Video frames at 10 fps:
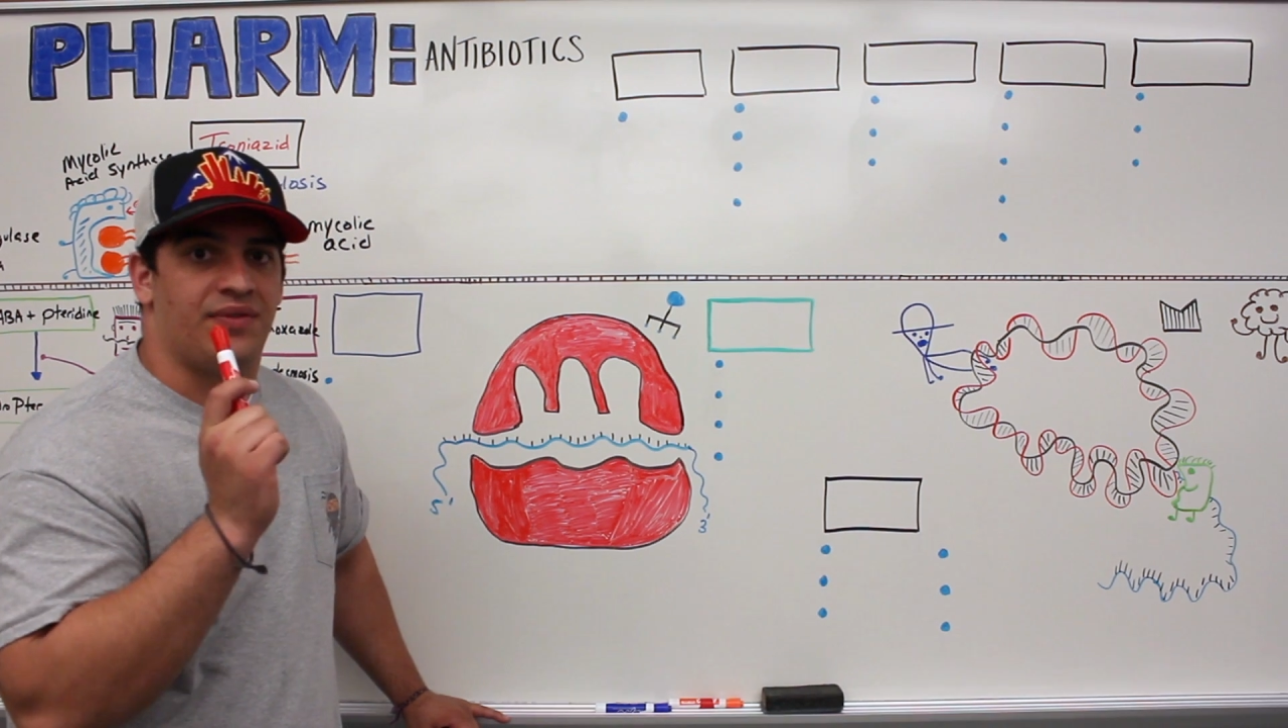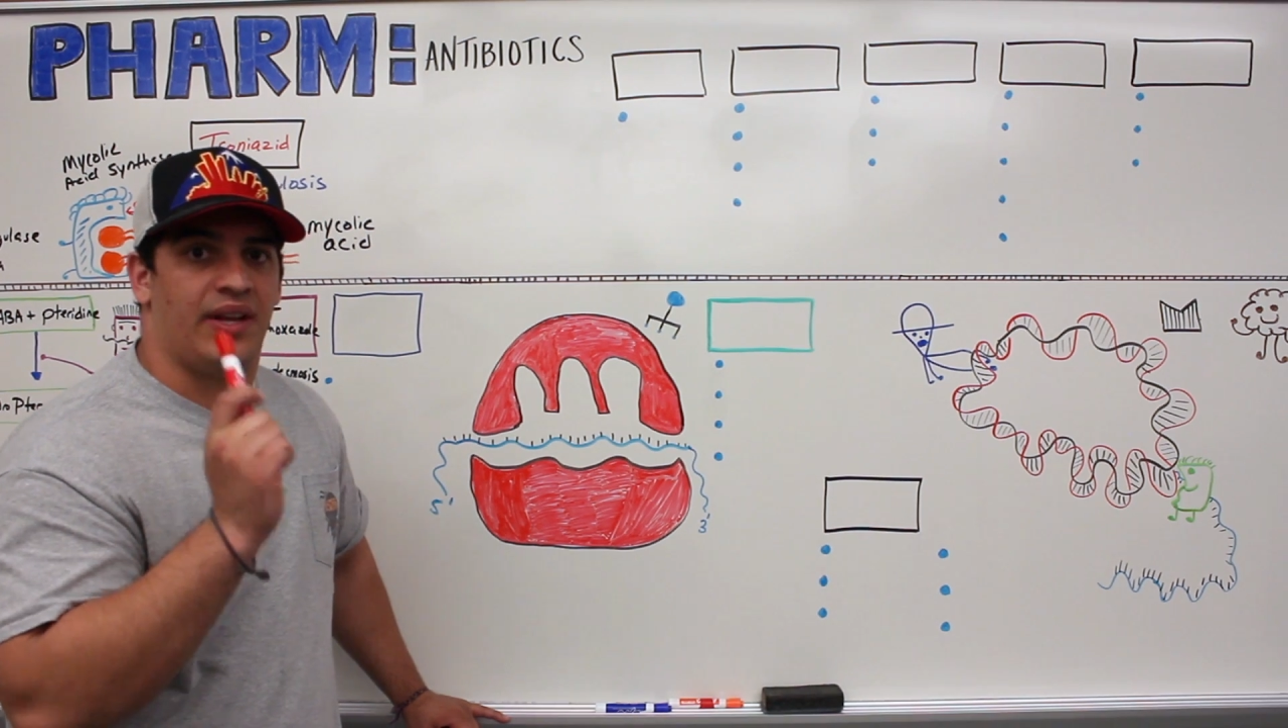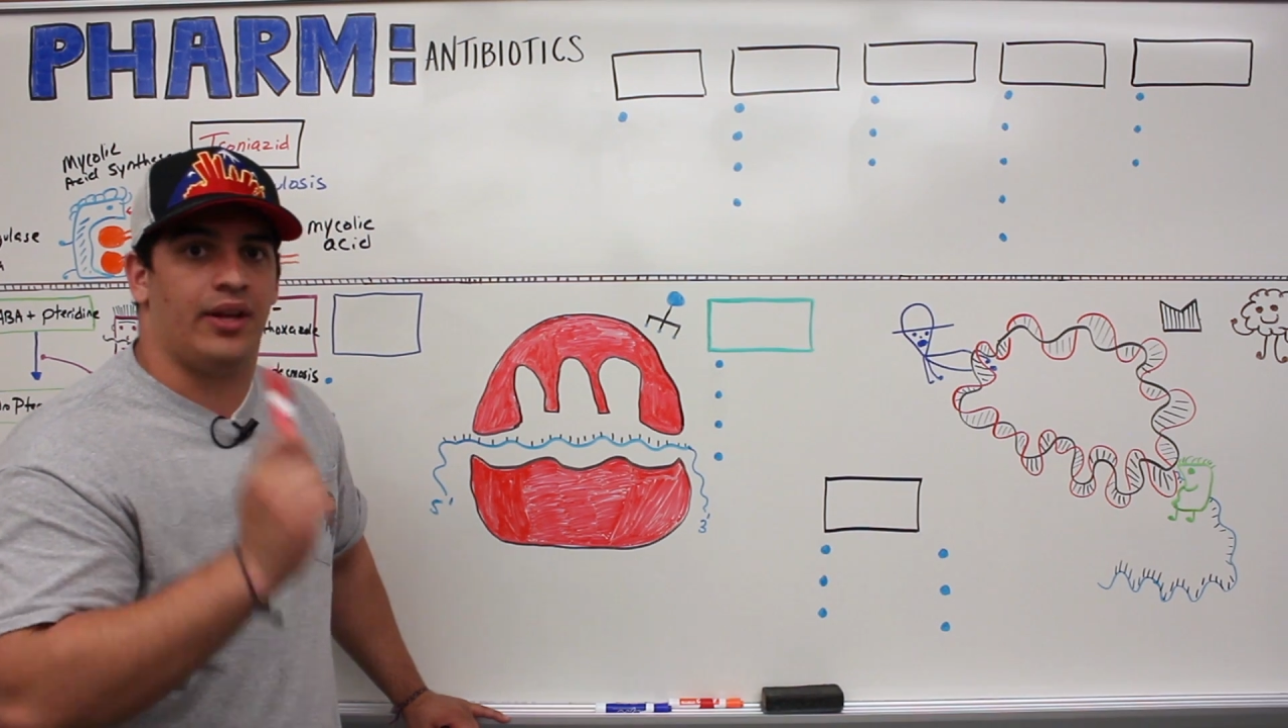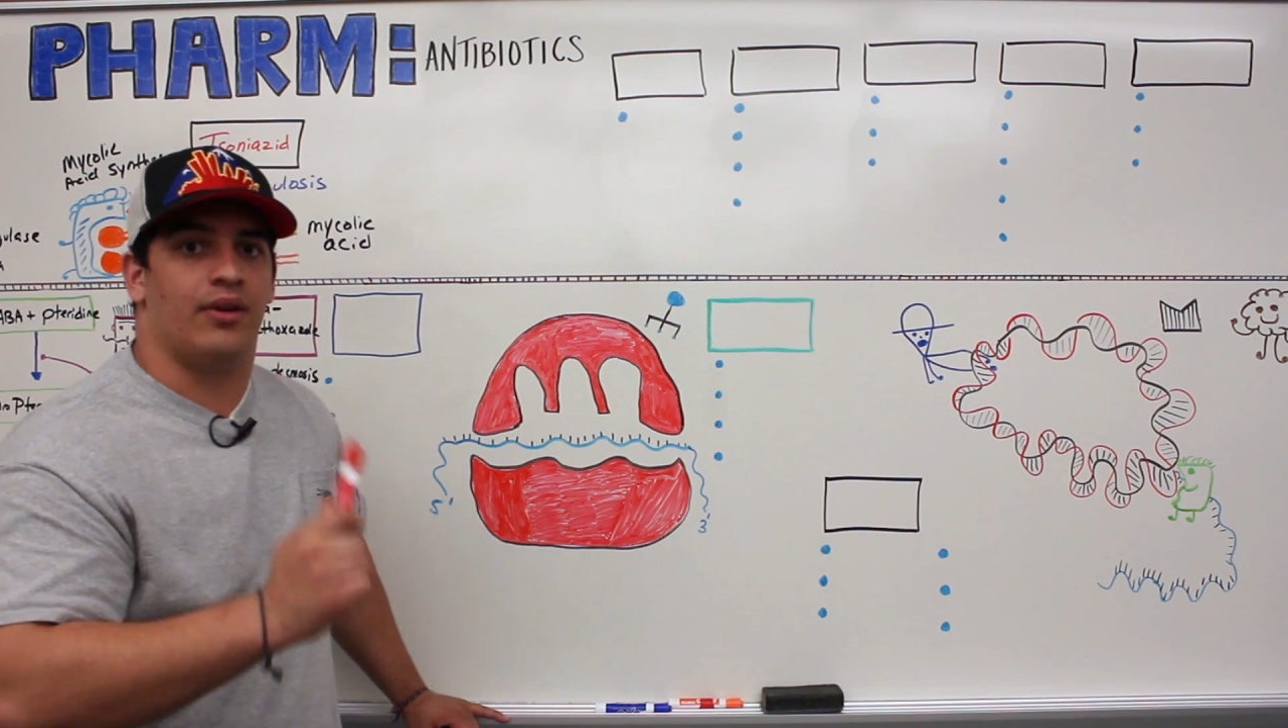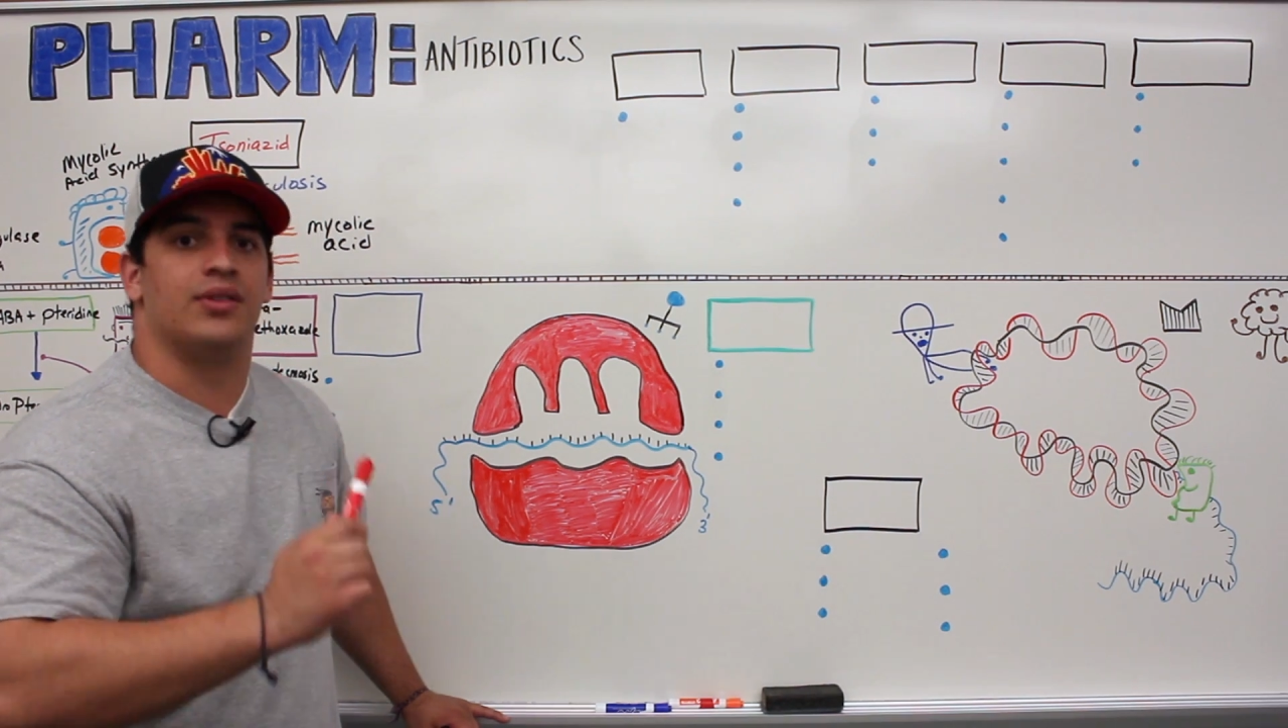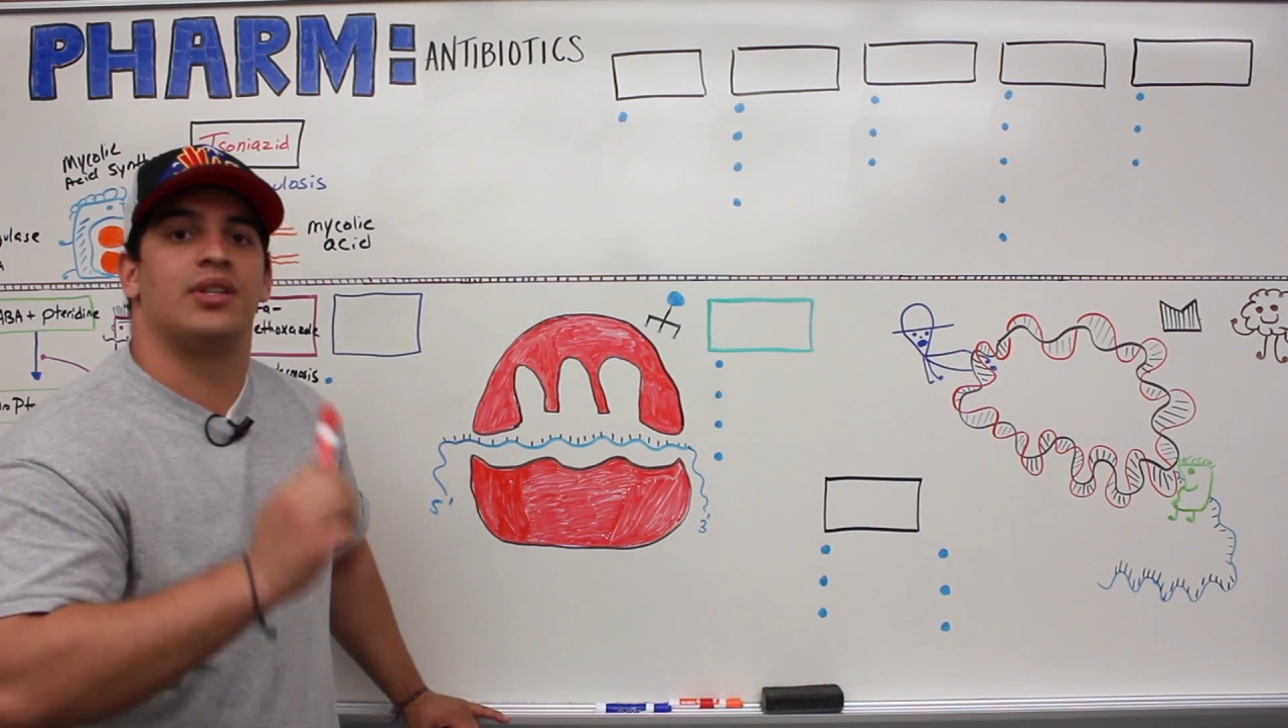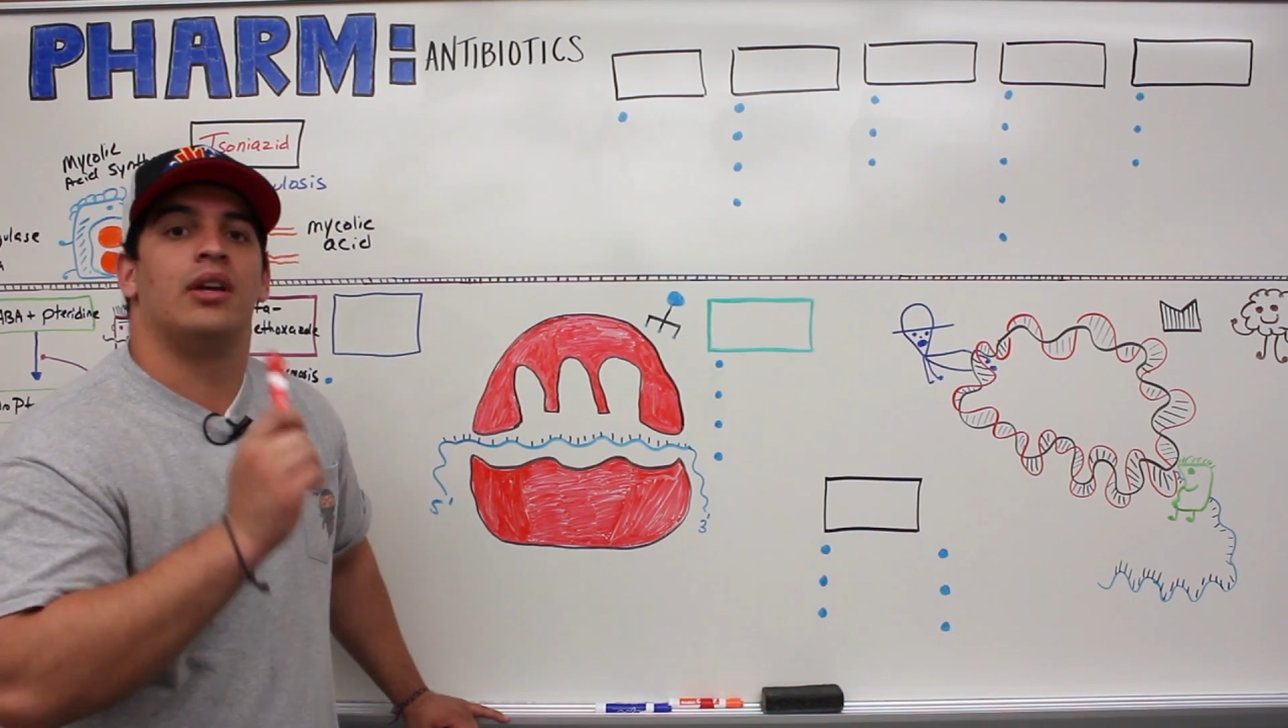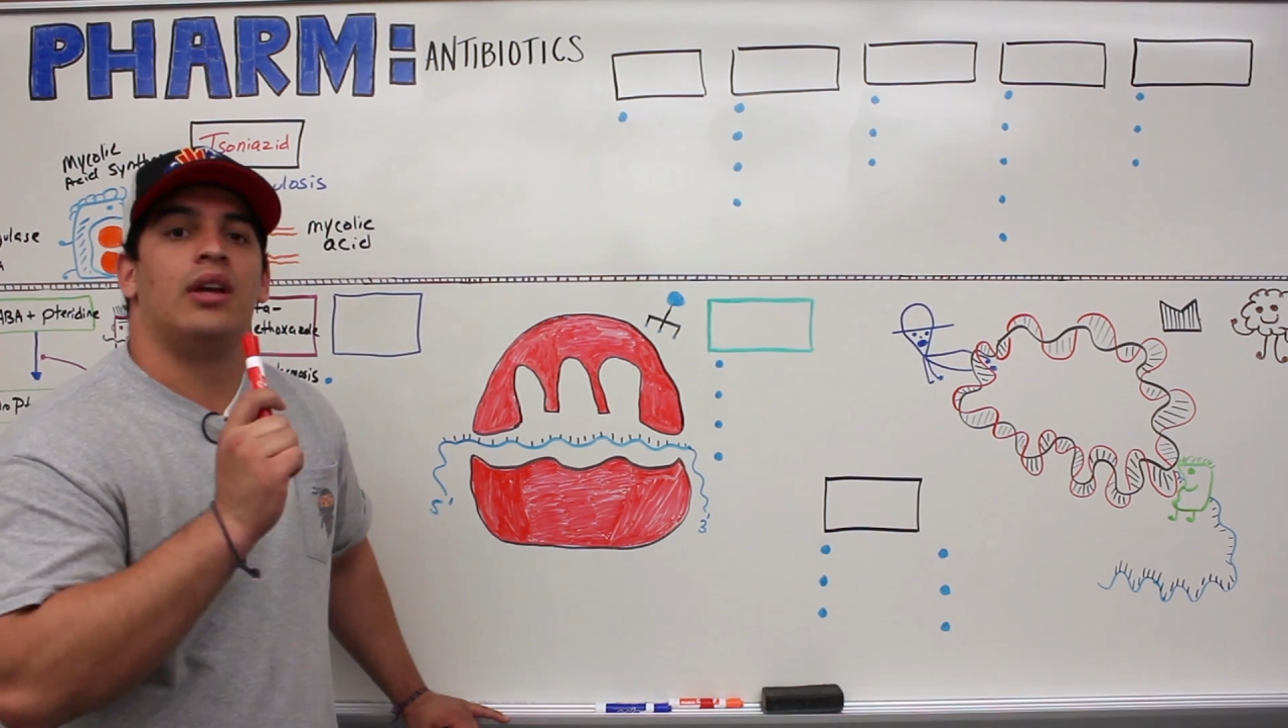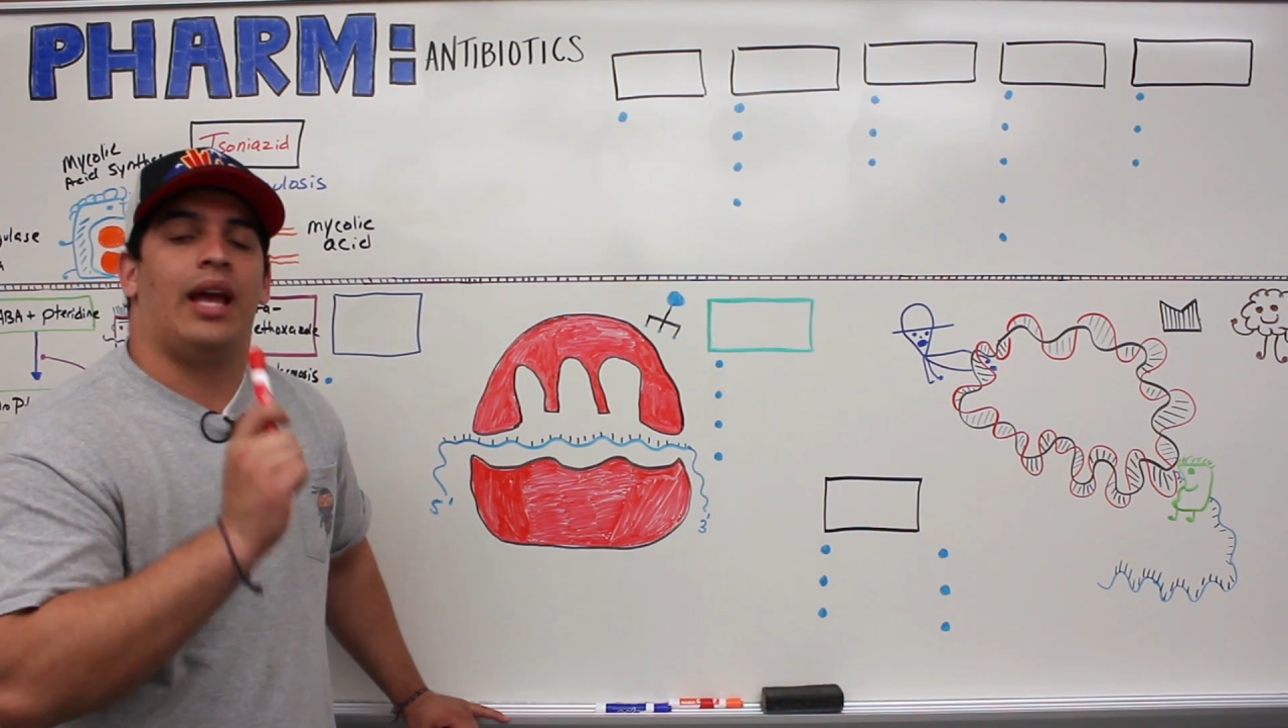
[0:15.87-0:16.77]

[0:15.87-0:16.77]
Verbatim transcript: videos